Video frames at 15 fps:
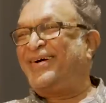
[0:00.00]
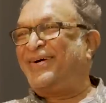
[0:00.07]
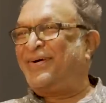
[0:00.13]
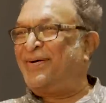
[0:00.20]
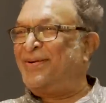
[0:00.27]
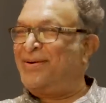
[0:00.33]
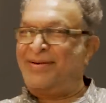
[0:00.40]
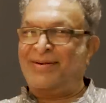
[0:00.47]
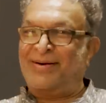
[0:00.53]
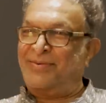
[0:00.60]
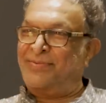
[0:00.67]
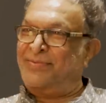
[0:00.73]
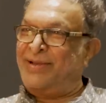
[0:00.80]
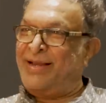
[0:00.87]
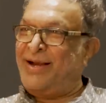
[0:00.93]

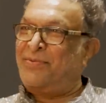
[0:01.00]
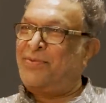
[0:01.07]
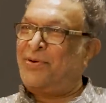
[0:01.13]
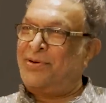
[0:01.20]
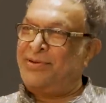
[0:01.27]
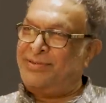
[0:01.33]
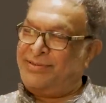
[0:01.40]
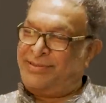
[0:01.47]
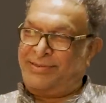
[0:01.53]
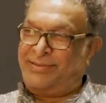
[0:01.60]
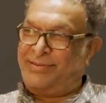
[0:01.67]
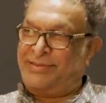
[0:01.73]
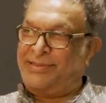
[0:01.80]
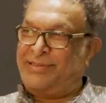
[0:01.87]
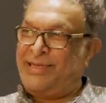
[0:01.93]
All, we have
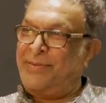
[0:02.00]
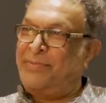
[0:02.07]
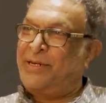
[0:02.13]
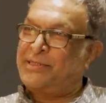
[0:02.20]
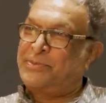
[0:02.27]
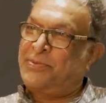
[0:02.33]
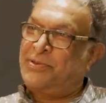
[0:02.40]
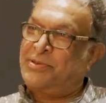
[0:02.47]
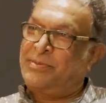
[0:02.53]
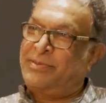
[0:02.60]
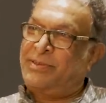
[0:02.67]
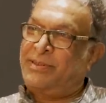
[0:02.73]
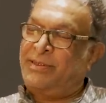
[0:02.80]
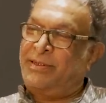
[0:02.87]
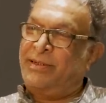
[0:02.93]
all same
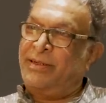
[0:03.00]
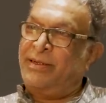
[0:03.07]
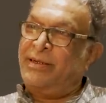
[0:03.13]
responsibility.